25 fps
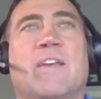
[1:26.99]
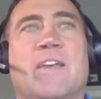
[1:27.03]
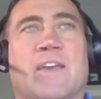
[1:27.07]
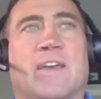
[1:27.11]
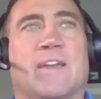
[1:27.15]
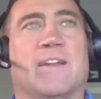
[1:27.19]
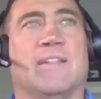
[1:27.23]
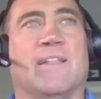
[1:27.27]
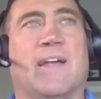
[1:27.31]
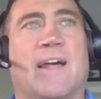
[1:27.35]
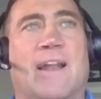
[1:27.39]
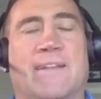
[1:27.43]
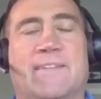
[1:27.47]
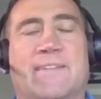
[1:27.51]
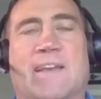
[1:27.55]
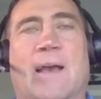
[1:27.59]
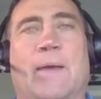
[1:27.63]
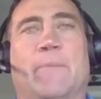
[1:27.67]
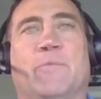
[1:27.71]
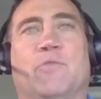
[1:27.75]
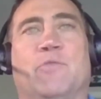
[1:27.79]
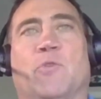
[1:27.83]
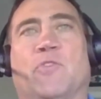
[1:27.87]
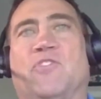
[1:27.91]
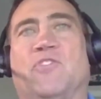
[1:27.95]
and a lot of
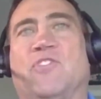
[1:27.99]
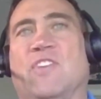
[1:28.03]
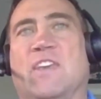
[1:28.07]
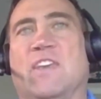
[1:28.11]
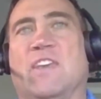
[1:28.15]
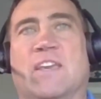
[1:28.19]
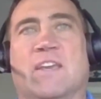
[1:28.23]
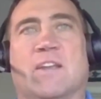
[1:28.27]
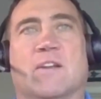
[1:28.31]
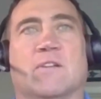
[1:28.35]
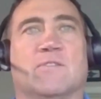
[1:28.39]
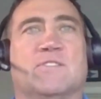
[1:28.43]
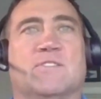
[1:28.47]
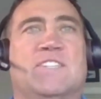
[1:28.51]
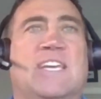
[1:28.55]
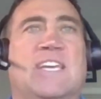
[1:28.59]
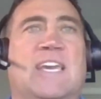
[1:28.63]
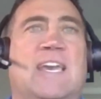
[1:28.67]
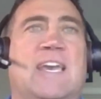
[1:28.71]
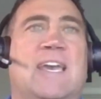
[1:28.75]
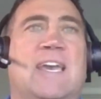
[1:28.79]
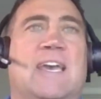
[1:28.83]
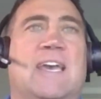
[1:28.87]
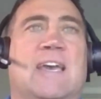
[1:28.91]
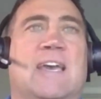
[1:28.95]
times we'll see, you know,
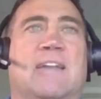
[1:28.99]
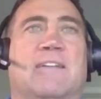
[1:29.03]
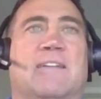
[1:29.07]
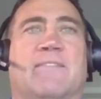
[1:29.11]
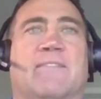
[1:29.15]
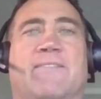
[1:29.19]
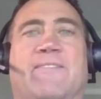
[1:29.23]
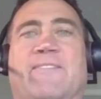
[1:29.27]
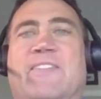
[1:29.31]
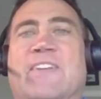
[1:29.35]
10,